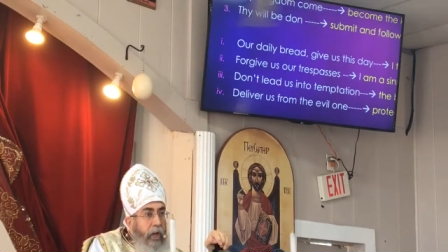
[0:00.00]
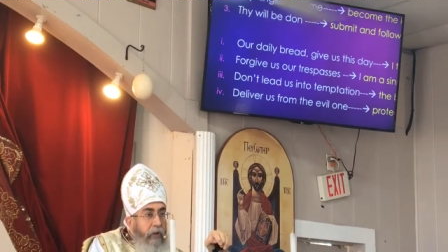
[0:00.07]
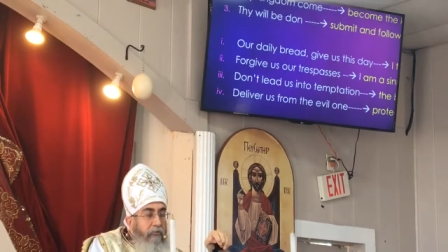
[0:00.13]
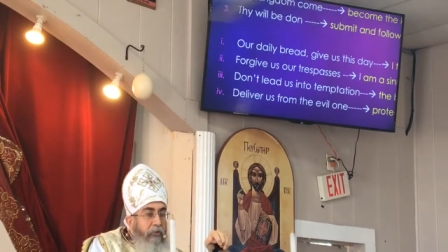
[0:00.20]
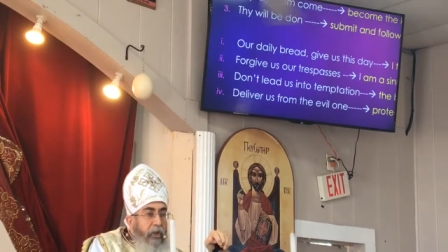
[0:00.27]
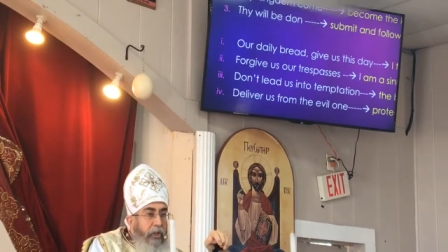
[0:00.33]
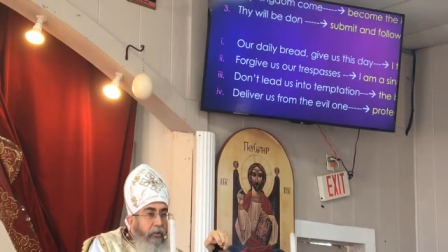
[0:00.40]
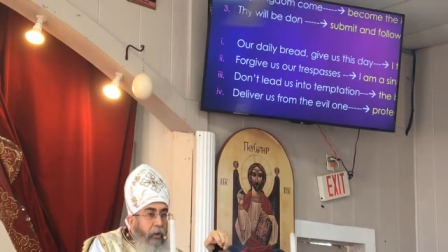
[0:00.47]

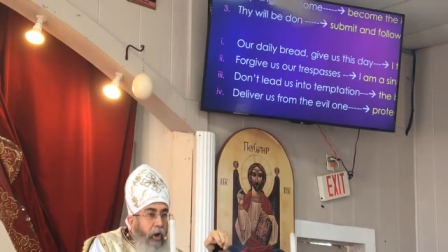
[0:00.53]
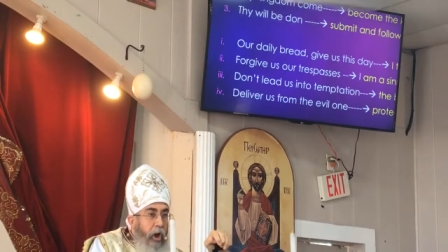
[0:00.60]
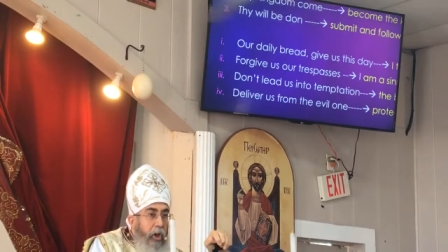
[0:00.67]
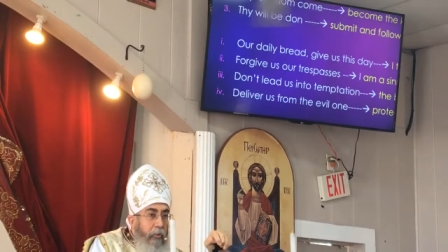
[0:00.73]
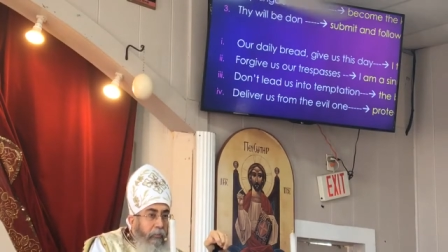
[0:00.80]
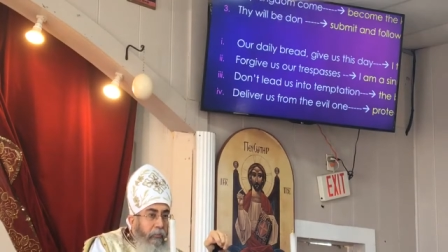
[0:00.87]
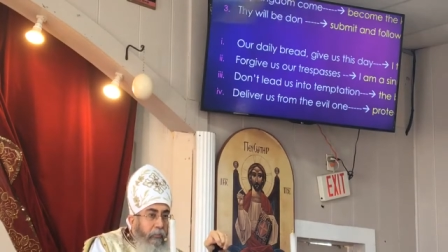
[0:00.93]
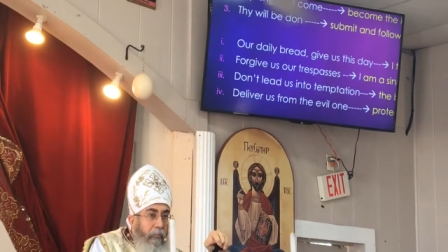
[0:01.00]
Every
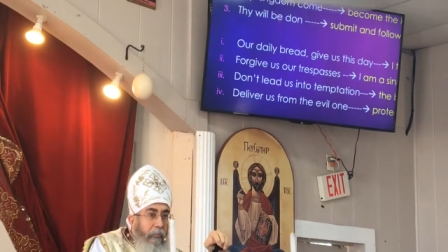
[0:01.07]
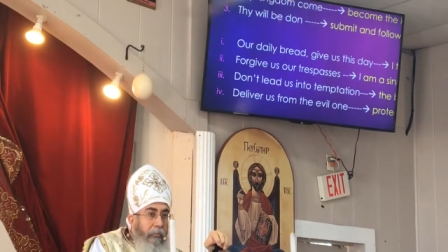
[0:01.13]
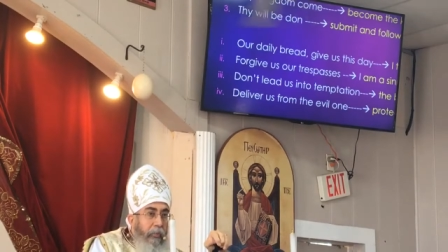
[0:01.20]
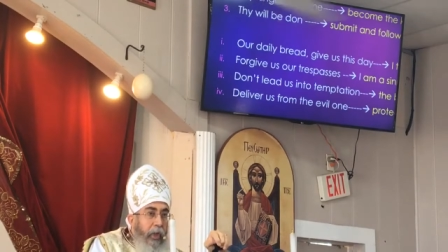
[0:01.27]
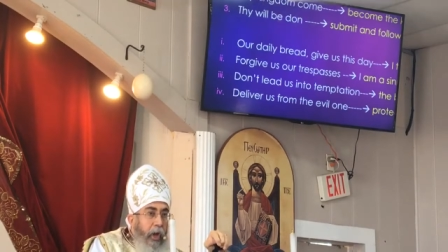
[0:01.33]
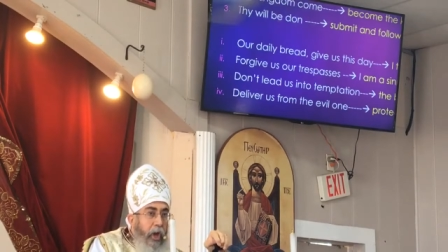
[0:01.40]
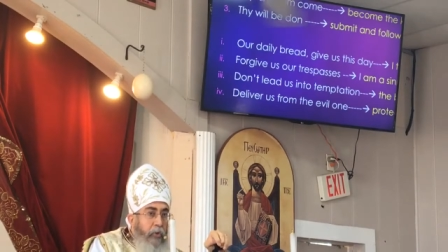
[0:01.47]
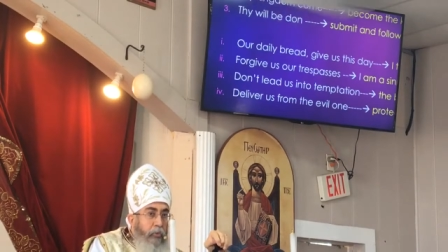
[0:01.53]
time
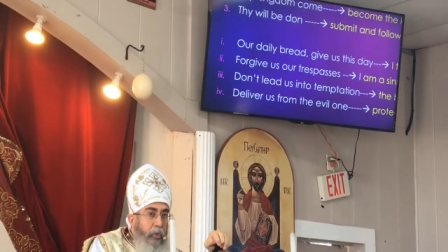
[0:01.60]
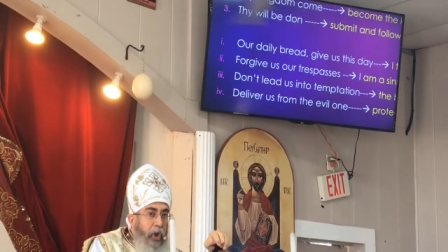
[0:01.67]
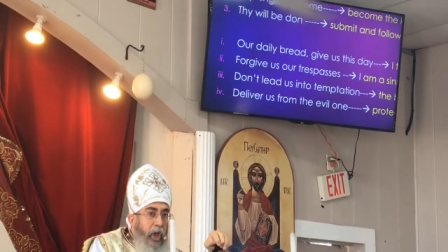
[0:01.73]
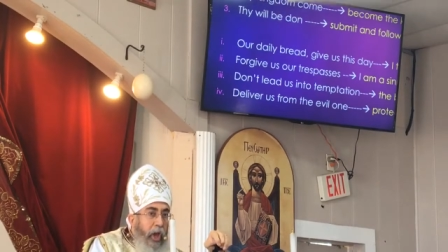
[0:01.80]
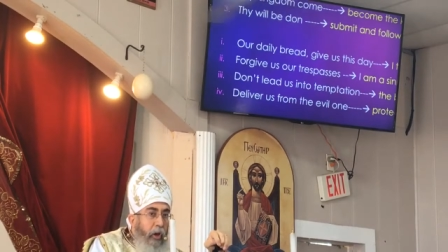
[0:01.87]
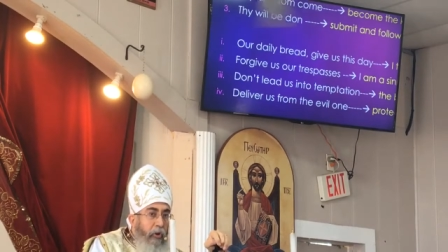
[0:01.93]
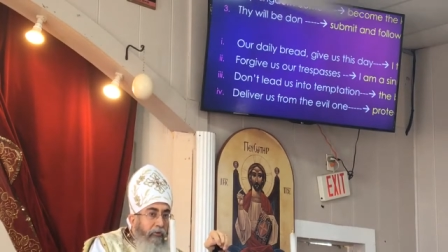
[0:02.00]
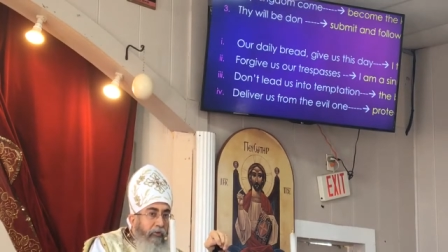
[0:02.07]
I
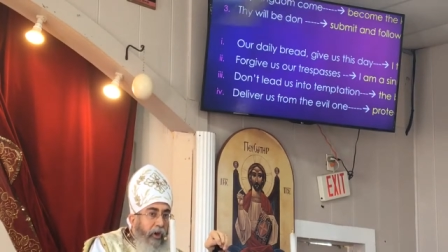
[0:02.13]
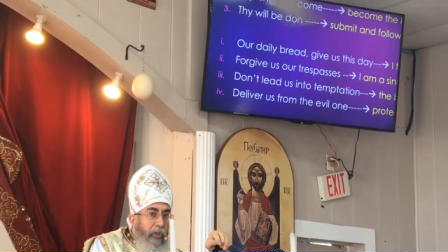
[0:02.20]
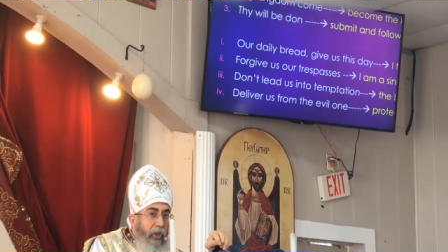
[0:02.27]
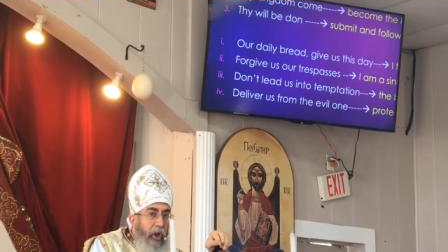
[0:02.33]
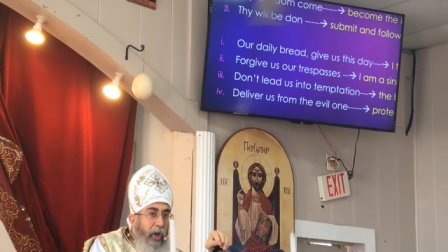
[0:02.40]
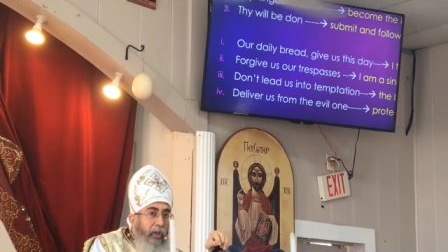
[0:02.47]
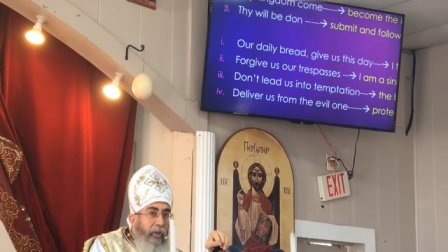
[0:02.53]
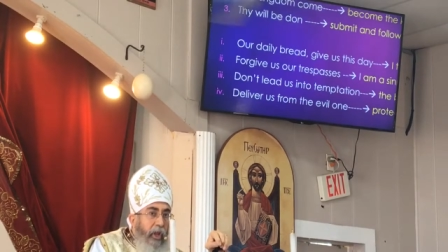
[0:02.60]
pray our
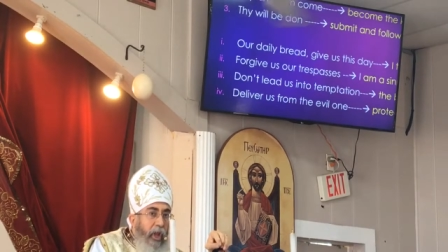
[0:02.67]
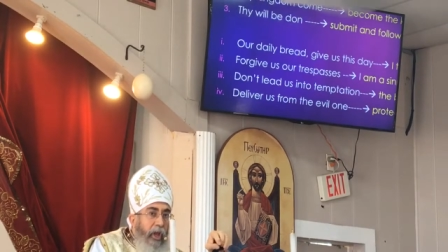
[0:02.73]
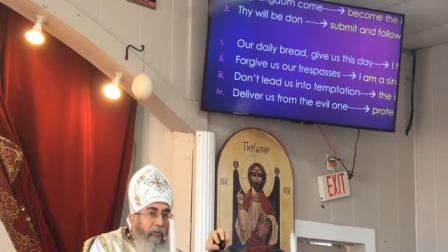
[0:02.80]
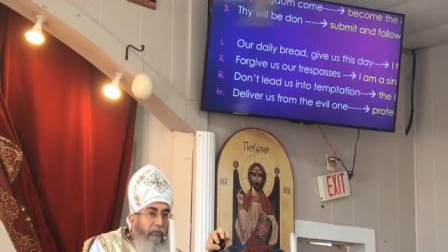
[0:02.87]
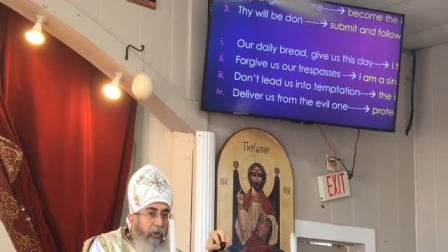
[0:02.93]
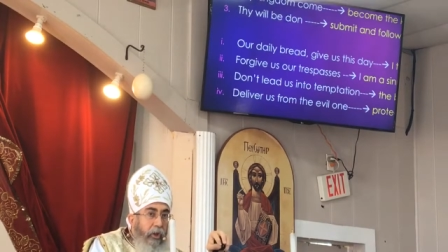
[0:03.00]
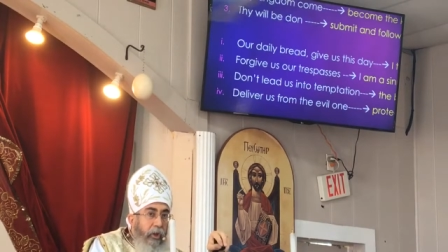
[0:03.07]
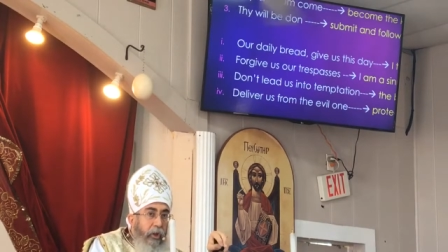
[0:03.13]
Father out in
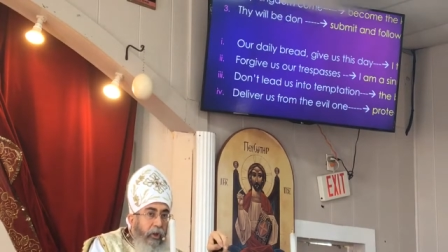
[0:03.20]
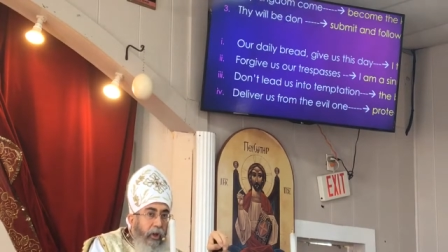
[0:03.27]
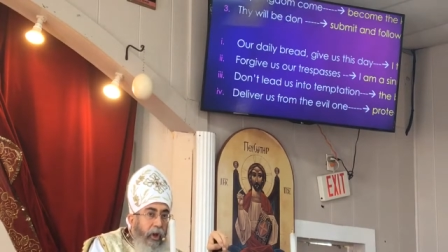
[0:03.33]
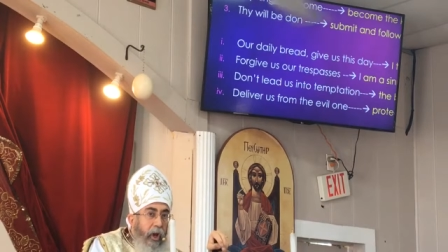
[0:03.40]
heaven,